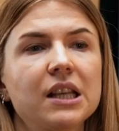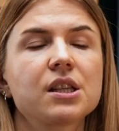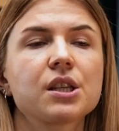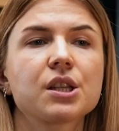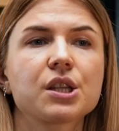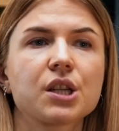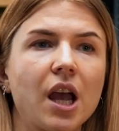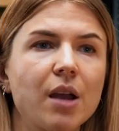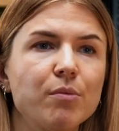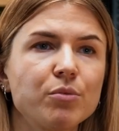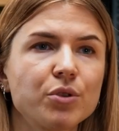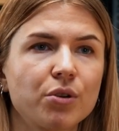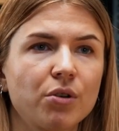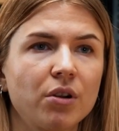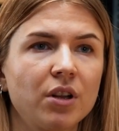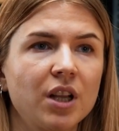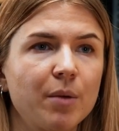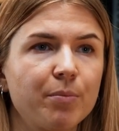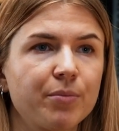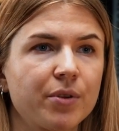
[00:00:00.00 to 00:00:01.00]
it's time to
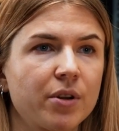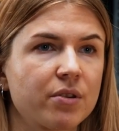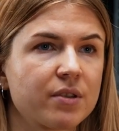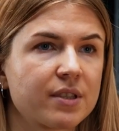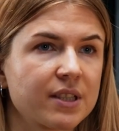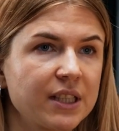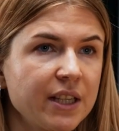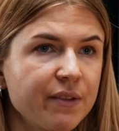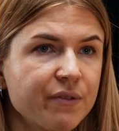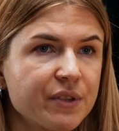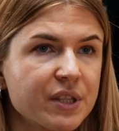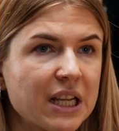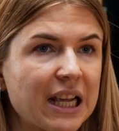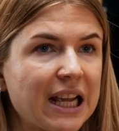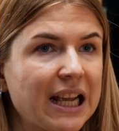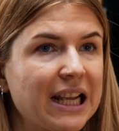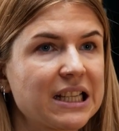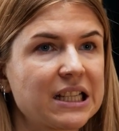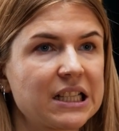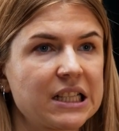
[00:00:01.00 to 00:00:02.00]
roll up your sleeves
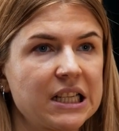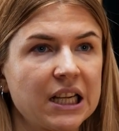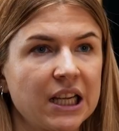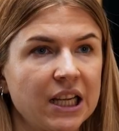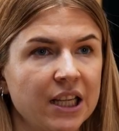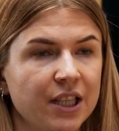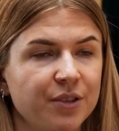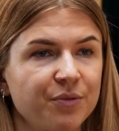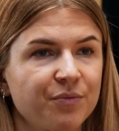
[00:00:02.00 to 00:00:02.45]
and dig in.